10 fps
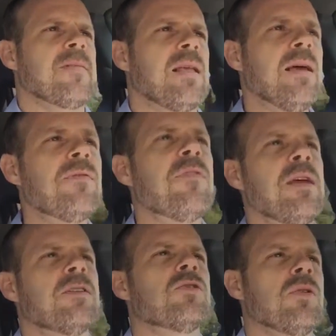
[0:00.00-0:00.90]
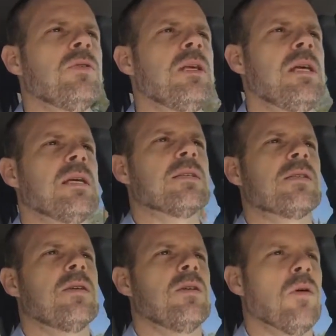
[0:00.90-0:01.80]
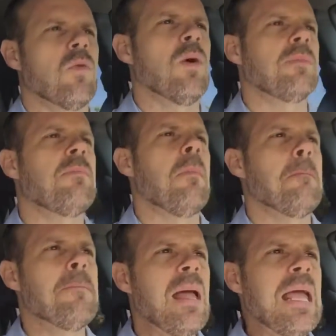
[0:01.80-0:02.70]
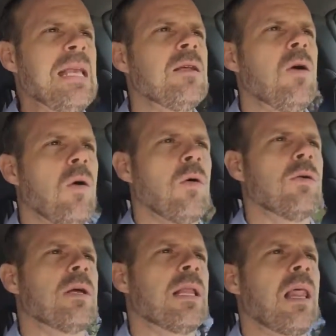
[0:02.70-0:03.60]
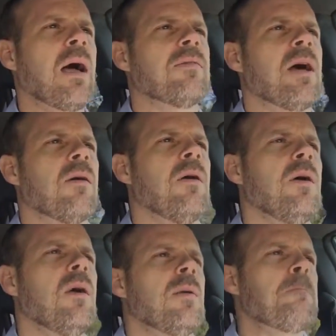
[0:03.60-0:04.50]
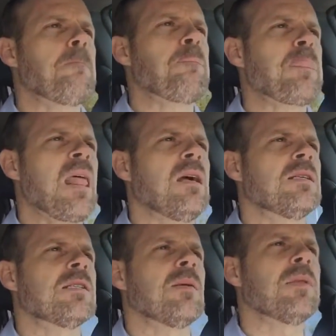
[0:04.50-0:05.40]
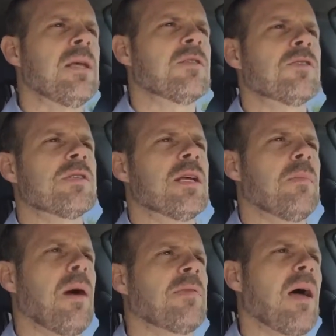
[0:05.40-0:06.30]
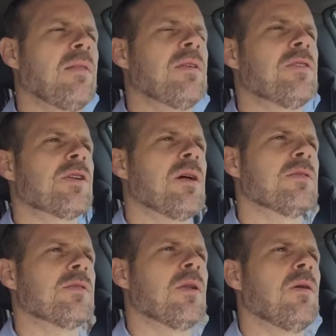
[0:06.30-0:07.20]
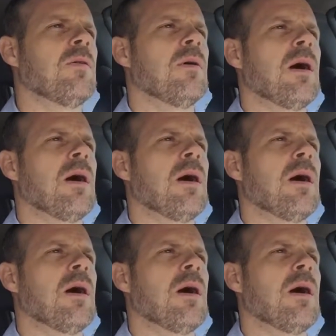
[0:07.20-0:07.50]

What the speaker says: If it truly is your one main goal in life. Now, something interesting about that you should also know,